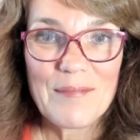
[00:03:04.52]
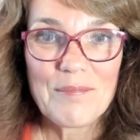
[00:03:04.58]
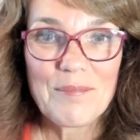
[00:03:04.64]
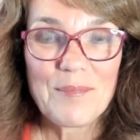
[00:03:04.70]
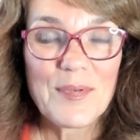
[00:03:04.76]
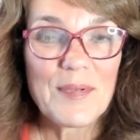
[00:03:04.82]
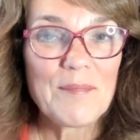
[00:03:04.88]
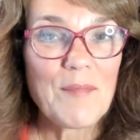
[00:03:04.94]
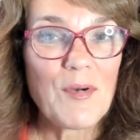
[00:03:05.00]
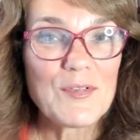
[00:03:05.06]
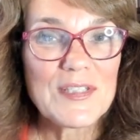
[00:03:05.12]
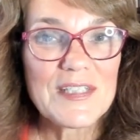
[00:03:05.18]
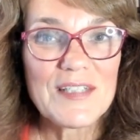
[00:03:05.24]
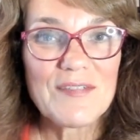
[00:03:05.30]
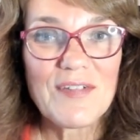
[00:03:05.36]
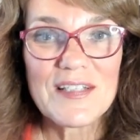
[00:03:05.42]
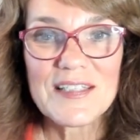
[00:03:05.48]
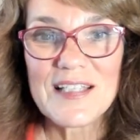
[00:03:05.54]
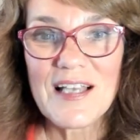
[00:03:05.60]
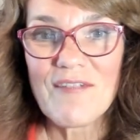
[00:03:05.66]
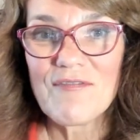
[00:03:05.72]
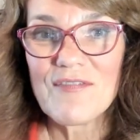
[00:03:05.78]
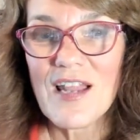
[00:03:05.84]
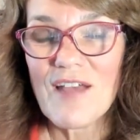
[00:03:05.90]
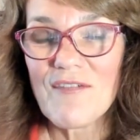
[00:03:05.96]
But most of us
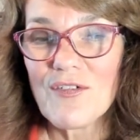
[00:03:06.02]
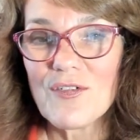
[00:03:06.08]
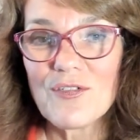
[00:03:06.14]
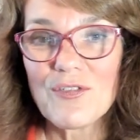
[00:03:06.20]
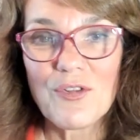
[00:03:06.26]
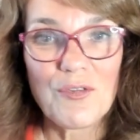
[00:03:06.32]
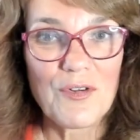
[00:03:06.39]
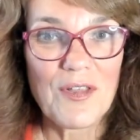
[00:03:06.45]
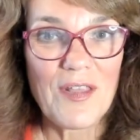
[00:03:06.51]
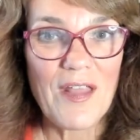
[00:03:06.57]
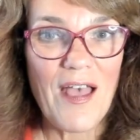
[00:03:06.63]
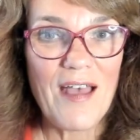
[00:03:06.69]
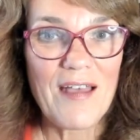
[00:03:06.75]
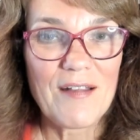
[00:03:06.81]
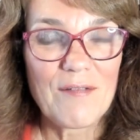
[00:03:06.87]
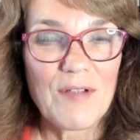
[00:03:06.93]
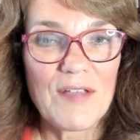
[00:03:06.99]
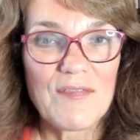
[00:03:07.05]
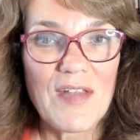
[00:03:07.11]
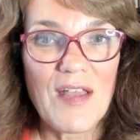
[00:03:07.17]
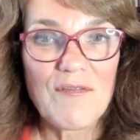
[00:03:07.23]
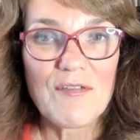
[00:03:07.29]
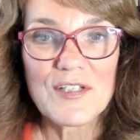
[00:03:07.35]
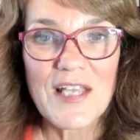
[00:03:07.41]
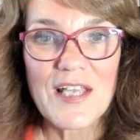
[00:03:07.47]
have never learned that. We've
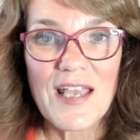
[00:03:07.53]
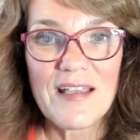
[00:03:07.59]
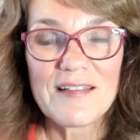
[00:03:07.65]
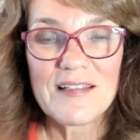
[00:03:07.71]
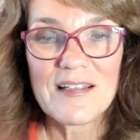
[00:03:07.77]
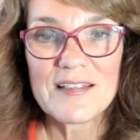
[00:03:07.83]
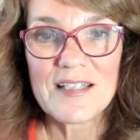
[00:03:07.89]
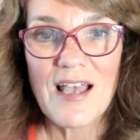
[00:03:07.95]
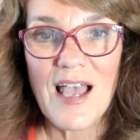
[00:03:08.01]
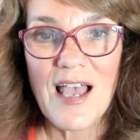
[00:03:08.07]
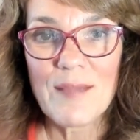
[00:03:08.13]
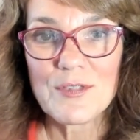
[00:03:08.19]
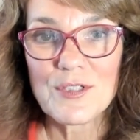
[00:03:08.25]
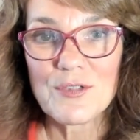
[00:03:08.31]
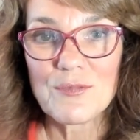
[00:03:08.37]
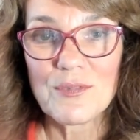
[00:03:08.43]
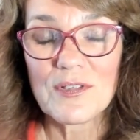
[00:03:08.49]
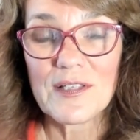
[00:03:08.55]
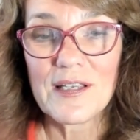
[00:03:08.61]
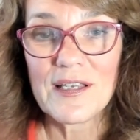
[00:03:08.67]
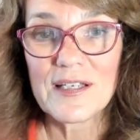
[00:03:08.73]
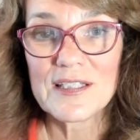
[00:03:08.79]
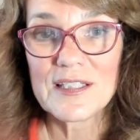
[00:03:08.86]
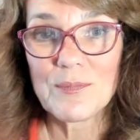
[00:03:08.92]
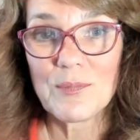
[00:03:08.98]
never taken the time to really
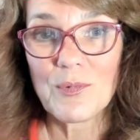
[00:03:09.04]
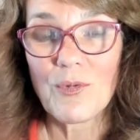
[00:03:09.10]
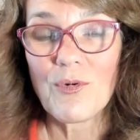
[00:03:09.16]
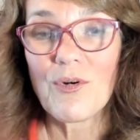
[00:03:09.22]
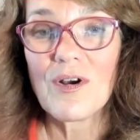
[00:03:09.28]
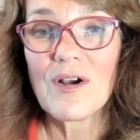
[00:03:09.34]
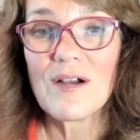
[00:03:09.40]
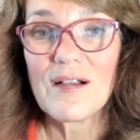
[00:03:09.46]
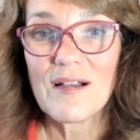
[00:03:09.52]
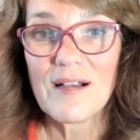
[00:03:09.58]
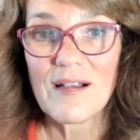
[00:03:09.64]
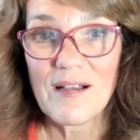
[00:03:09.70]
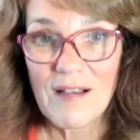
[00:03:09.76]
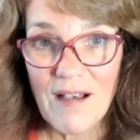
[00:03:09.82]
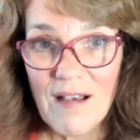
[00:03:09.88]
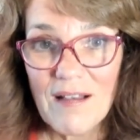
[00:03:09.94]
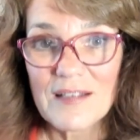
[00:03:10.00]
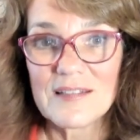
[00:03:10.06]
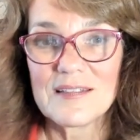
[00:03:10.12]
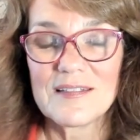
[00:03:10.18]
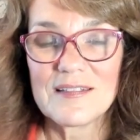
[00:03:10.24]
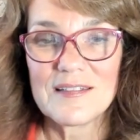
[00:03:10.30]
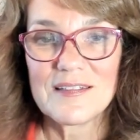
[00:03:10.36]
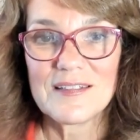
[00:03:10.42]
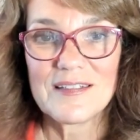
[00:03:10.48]
explore
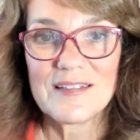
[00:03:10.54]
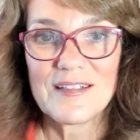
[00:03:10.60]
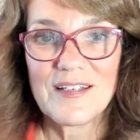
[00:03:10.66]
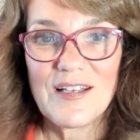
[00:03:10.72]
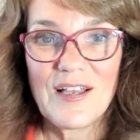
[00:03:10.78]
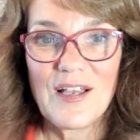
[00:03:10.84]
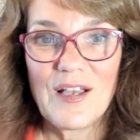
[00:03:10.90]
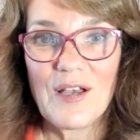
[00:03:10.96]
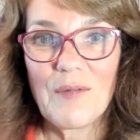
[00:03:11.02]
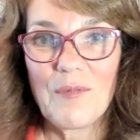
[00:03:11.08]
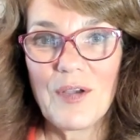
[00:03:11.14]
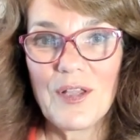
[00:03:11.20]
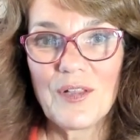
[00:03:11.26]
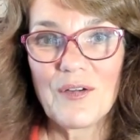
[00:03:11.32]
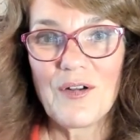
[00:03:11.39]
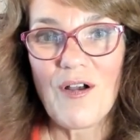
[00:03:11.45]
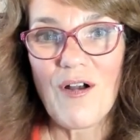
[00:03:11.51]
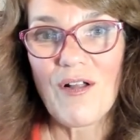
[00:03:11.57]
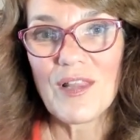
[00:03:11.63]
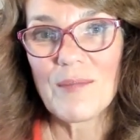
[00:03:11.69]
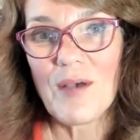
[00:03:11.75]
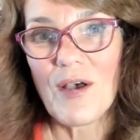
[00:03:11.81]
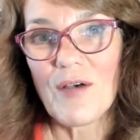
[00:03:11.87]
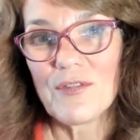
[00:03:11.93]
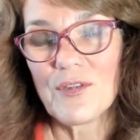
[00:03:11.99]
us. We learn all
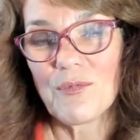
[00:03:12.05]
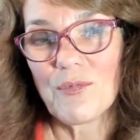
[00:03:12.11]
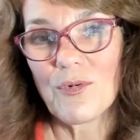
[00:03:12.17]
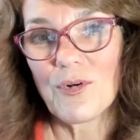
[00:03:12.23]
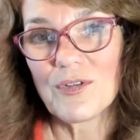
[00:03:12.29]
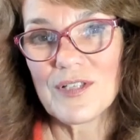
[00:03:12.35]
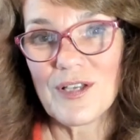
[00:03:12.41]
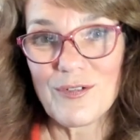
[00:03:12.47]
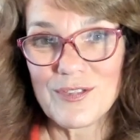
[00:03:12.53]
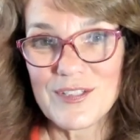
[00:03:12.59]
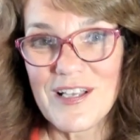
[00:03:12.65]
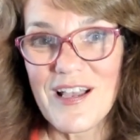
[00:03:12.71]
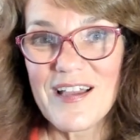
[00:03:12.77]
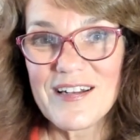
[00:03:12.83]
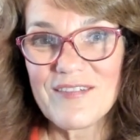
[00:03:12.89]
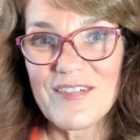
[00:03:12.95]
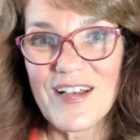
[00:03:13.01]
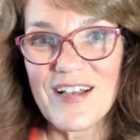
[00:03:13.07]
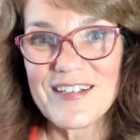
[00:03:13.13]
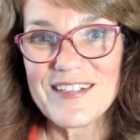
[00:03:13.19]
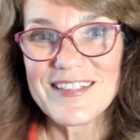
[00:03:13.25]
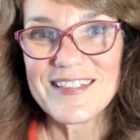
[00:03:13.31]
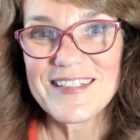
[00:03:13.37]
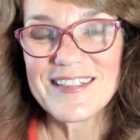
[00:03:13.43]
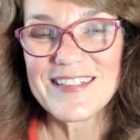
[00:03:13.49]
about the world outside of
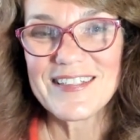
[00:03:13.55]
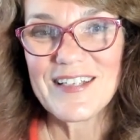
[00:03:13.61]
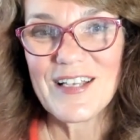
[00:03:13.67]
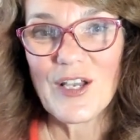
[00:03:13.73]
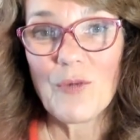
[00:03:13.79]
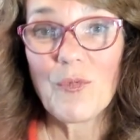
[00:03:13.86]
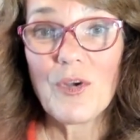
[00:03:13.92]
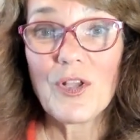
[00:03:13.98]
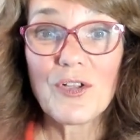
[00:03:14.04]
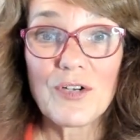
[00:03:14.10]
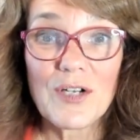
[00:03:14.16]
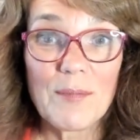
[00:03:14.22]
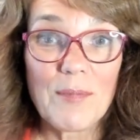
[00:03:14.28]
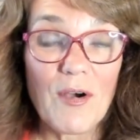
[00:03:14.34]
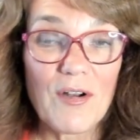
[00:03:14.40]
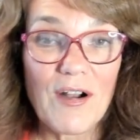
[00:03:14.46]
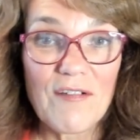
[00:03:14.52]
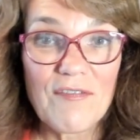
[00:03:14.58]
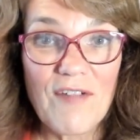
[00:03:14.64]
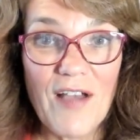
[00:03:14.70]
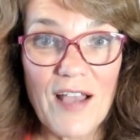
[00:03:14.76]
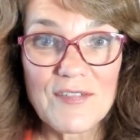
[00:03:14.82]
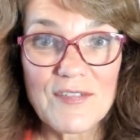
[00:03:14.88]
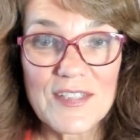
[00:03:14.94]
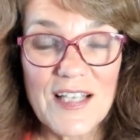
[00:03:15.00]
us. We learn about our
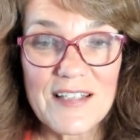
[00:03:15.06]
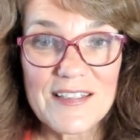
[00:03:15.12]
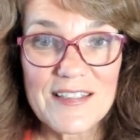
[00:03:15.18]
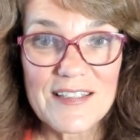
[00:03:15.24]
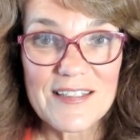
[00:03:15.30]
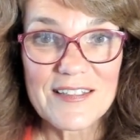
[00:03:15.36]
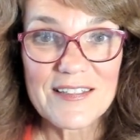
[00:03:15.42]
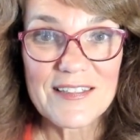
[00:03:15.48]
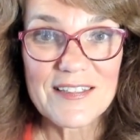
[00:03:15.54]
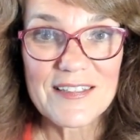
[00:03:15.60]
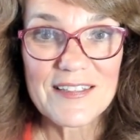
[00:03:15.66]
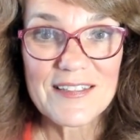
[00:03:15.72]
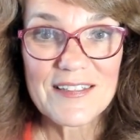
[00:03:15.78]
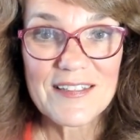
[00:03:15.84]
five senses.